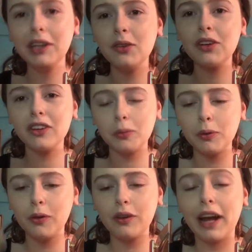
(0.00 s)
be using a
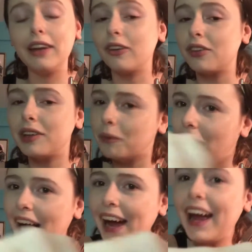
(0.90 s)
spoon and you'll see
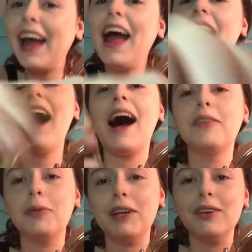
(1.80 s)
why.
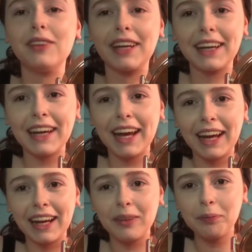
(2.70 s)
I'm gonna be using
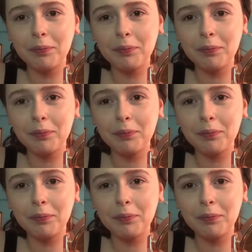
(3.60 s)
a